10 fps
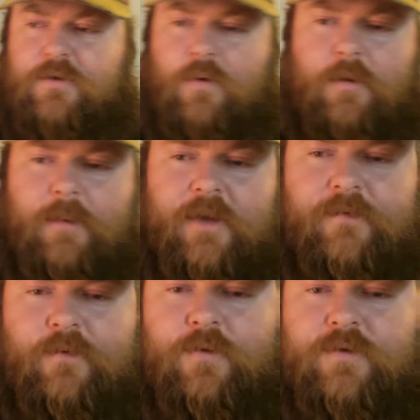or about
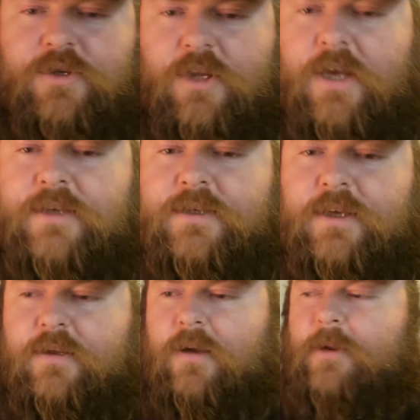the 4th of July
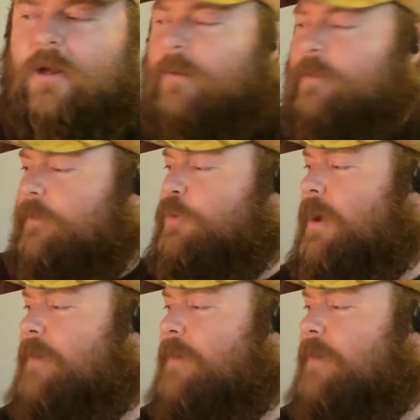sale coming up, or if you have